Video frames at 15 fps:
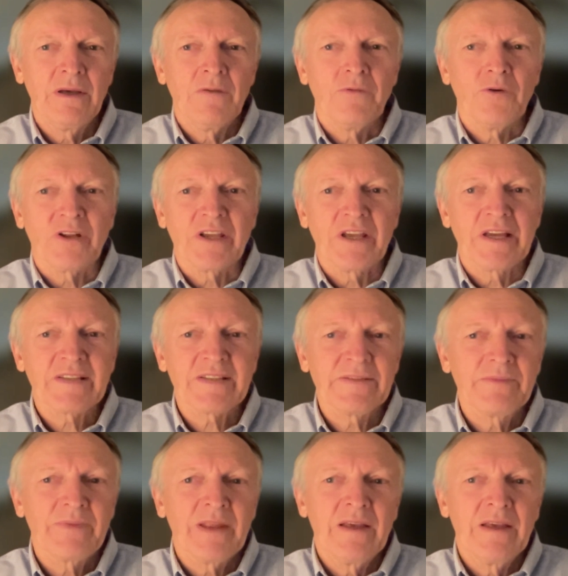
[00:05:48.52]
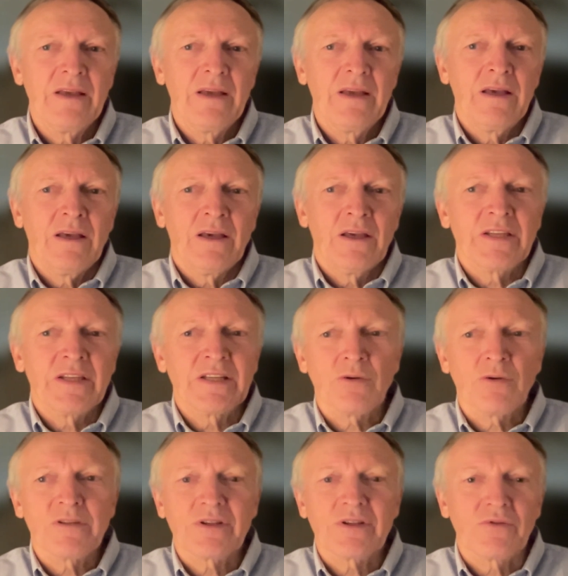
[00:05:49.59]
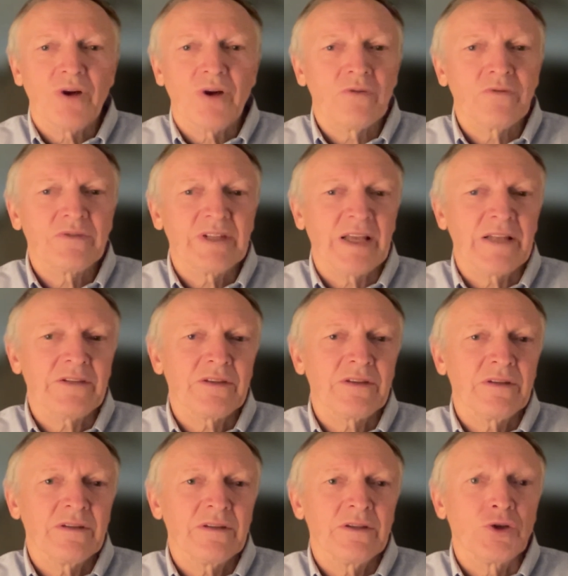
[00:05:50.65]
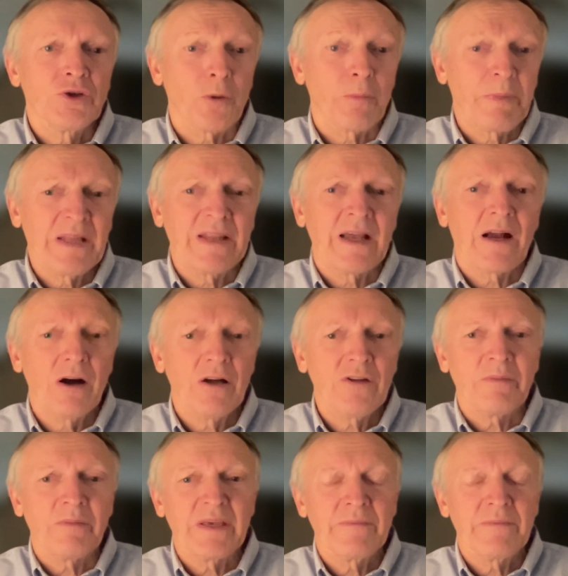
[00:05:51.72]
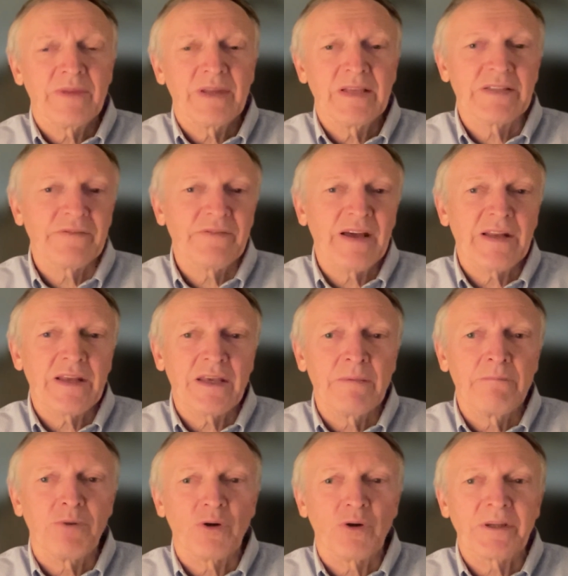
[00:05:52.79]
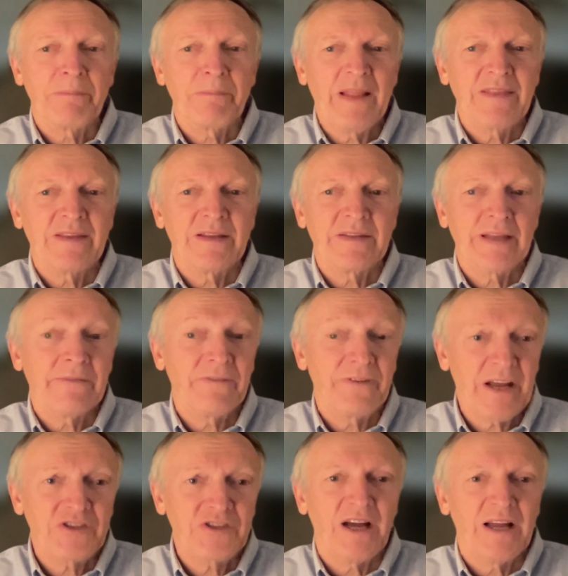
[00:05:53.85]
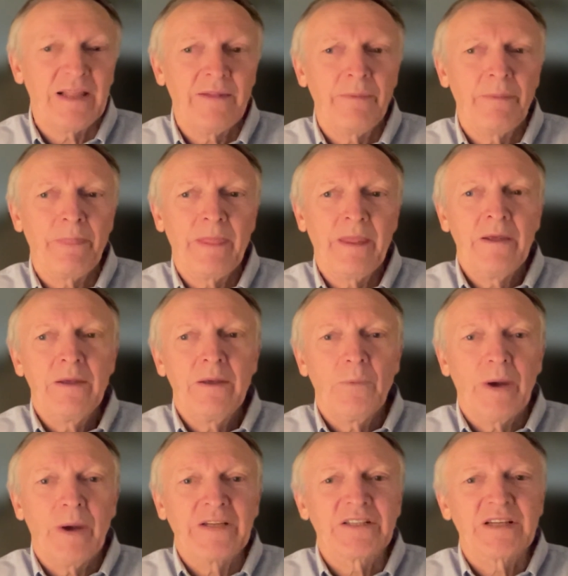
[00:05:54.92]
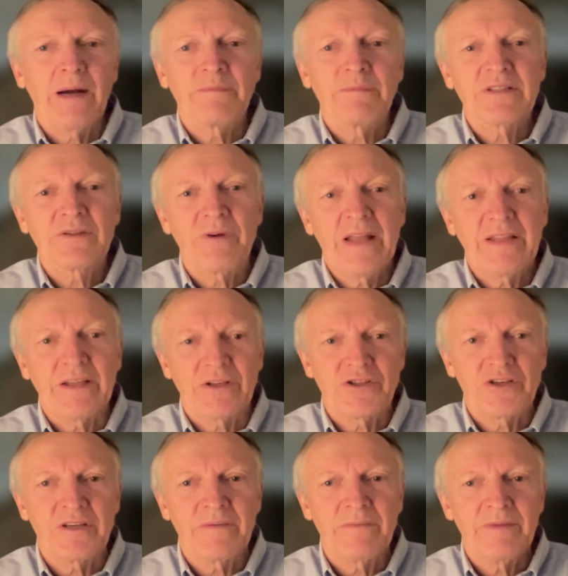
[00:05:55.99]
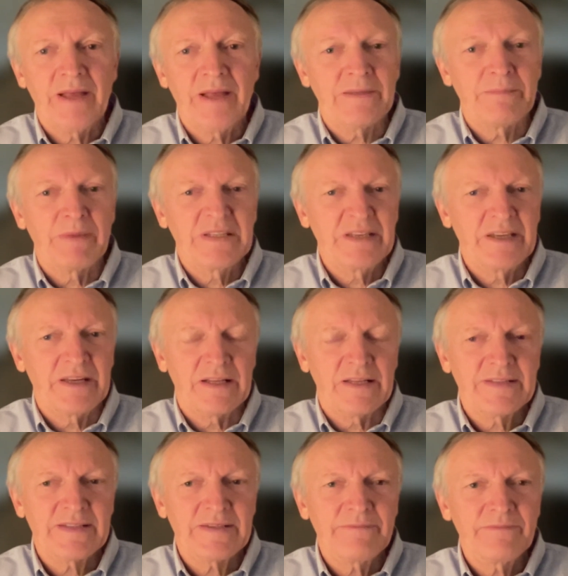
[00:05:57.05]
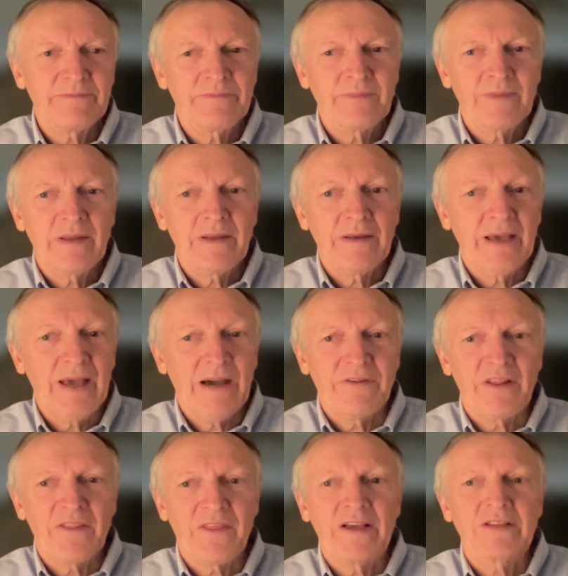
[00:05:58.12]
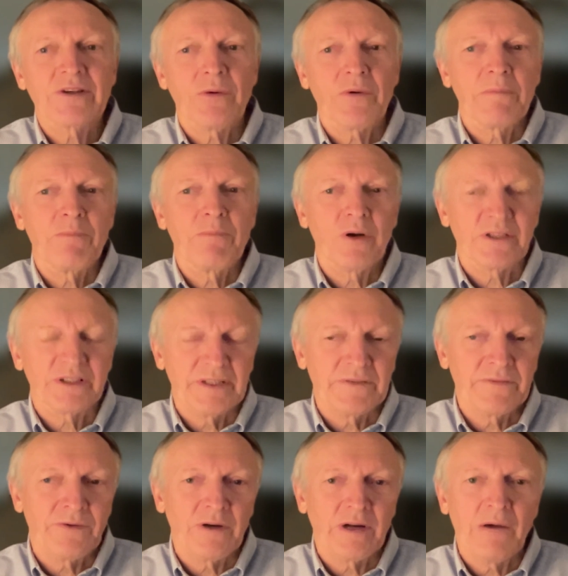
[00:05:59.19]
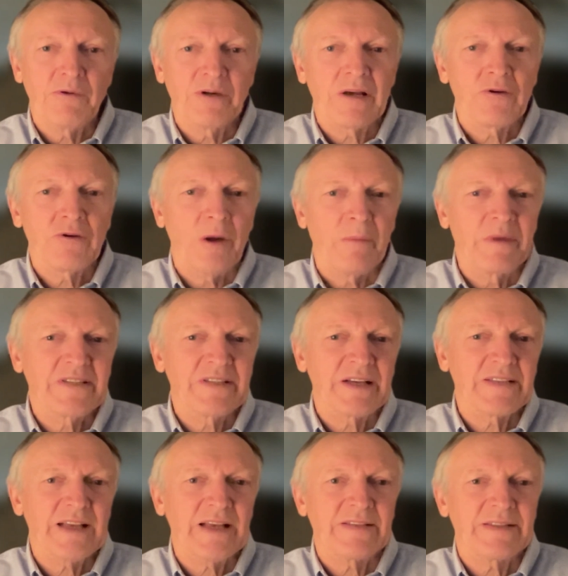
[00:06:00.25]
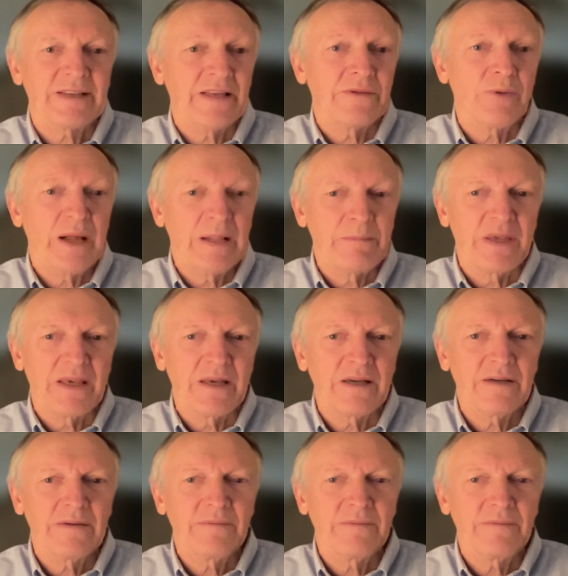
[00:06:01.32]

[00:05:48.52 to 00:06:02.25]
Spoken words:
For years, it is also known that European economy is very import-dependent and fragile when it comes to energy and materials. Everything so important for our economic success and well-being.